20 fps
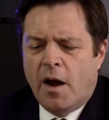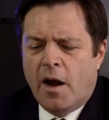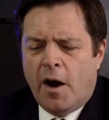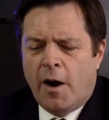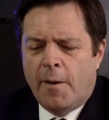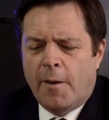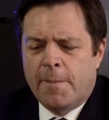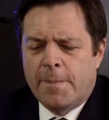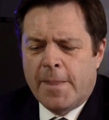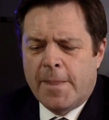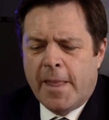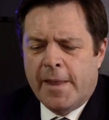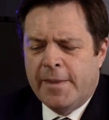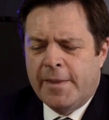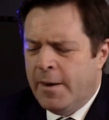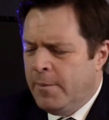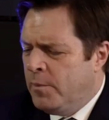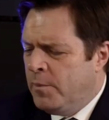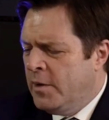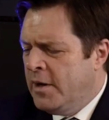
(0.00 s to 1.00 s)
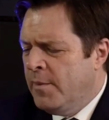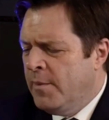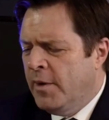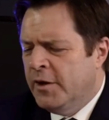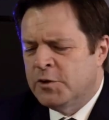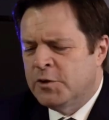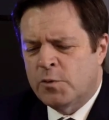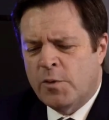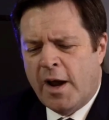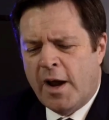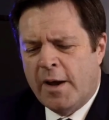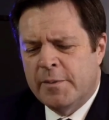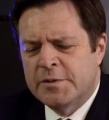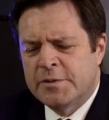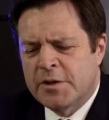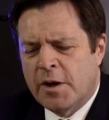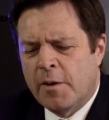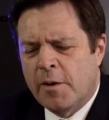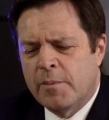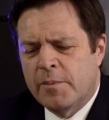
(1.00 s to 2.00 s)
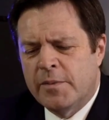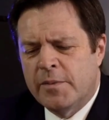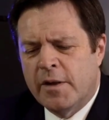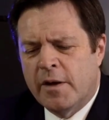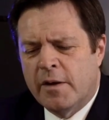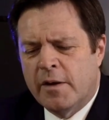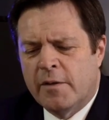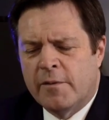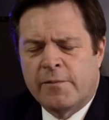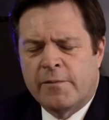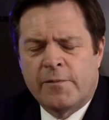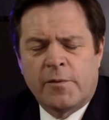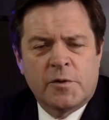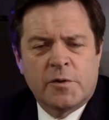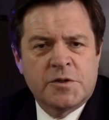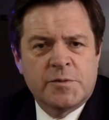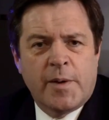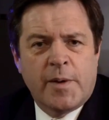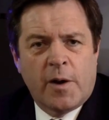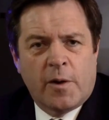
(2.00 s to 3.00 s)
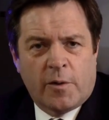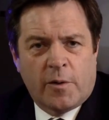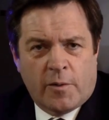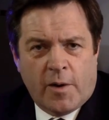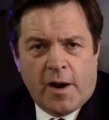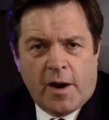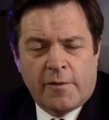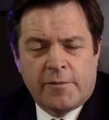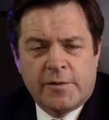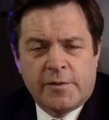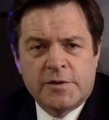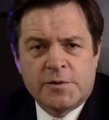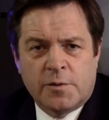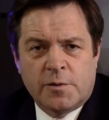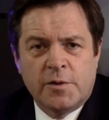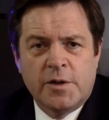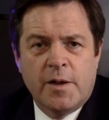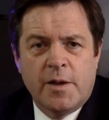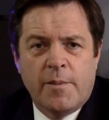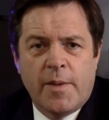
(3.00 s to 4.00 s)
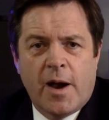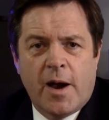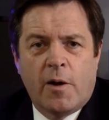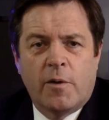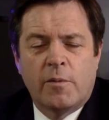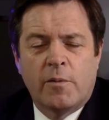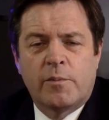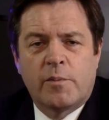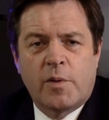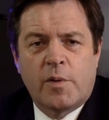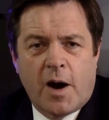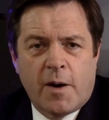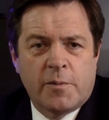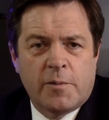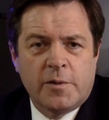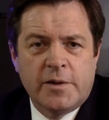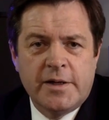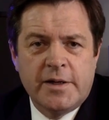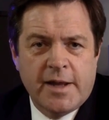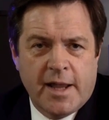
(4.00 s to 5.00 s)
And that pretty much wraps up the first paragraph. It's really about properly